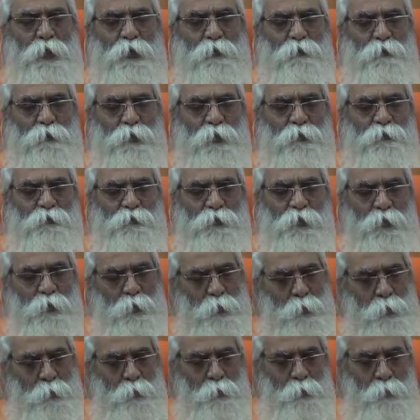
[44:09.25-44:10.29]
blood
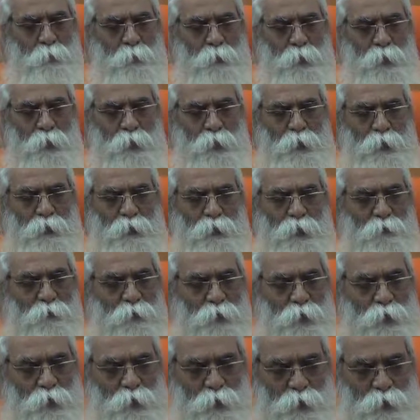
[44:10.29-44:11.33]
pressure, they will